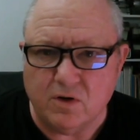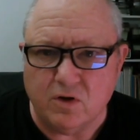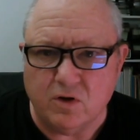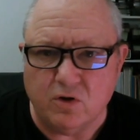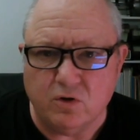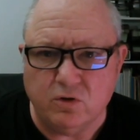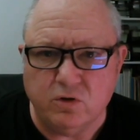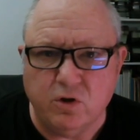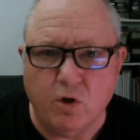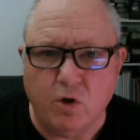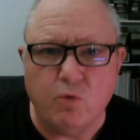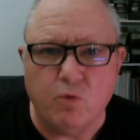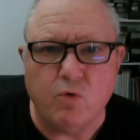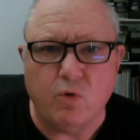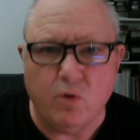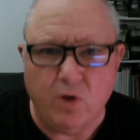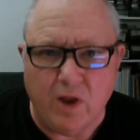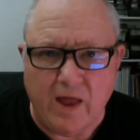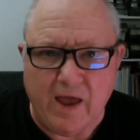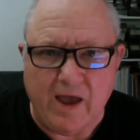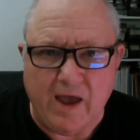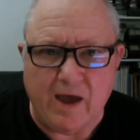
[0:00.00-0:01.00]

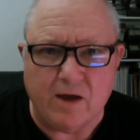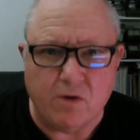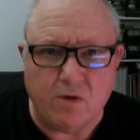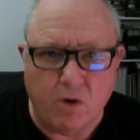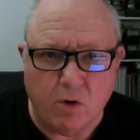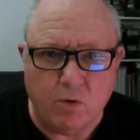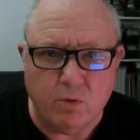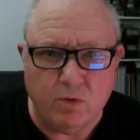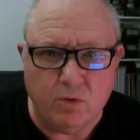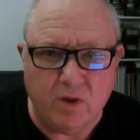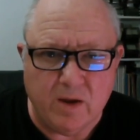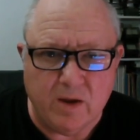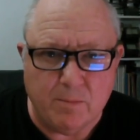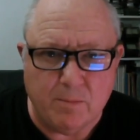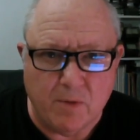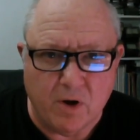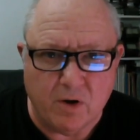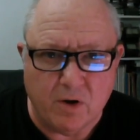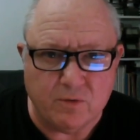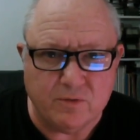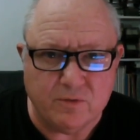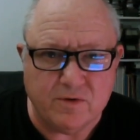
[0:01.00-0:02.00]
local LAN only
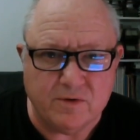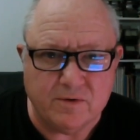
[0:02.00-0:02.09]
mode.